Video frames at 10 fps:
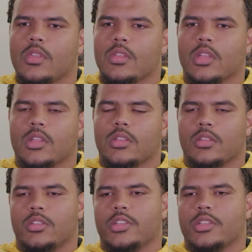Yeah,
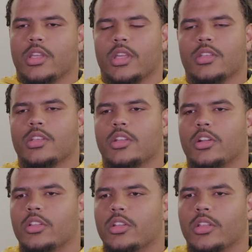just like I said
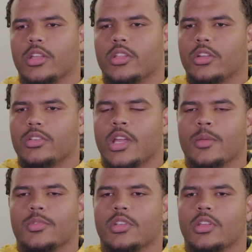earlier, like, your
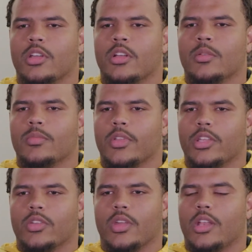time's going to come.
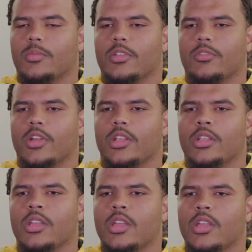Like, you got to be
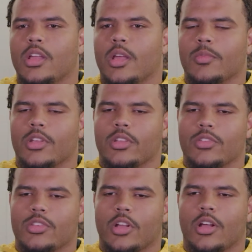ready. I mean, you
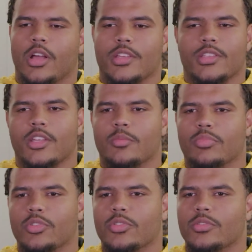saw Isaiah
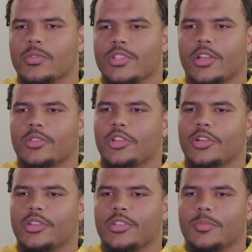Bruce was out
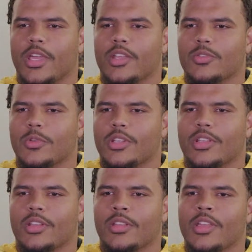there this past
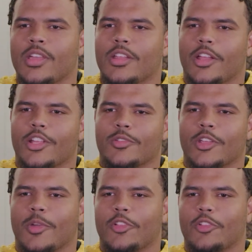weekend. That's
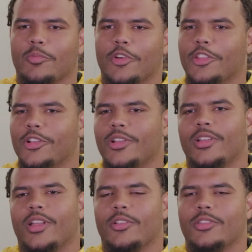like my little brother
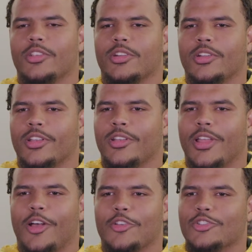out there, and
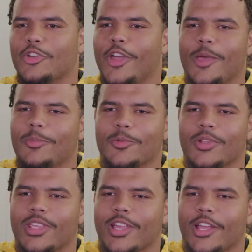I was so happy
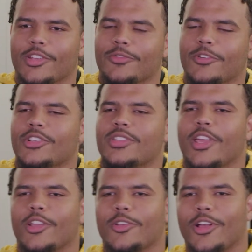when he got his first
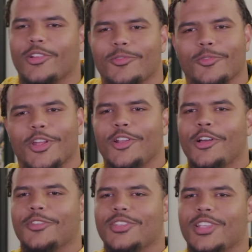tackle. I ran
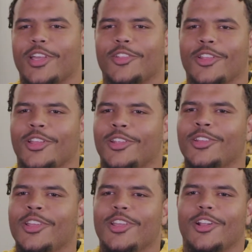off the sideline
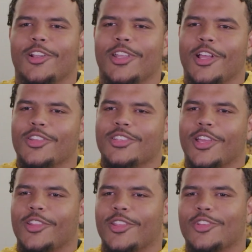or down the
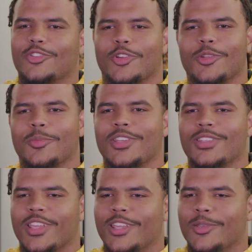sideline screaming his
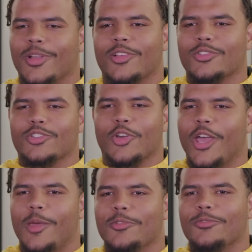name. I was so
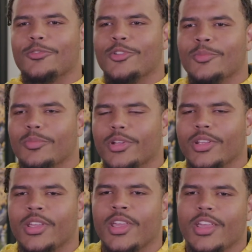happy for him,
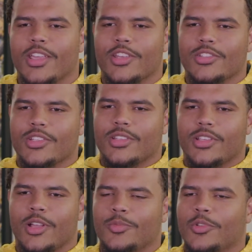but it just
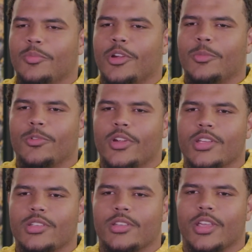comes with
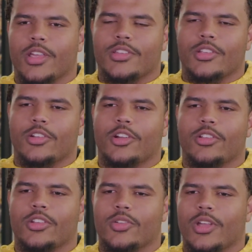preparation. Like I said
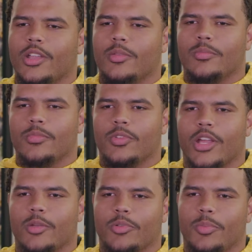earlier, you
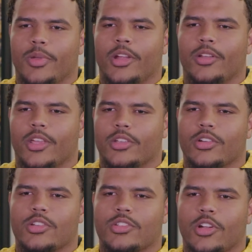gotta prepare like
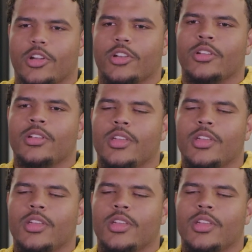you're a starter.